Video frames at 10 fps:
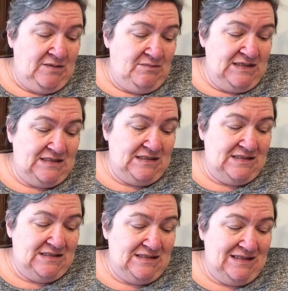
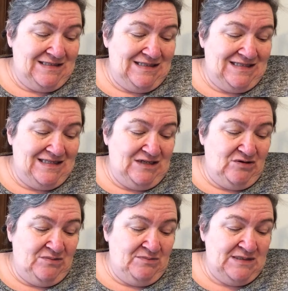Mrs. is a
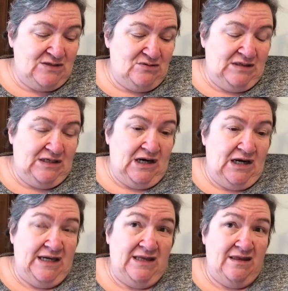secret mystery
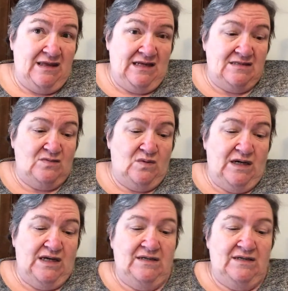guy. That's why.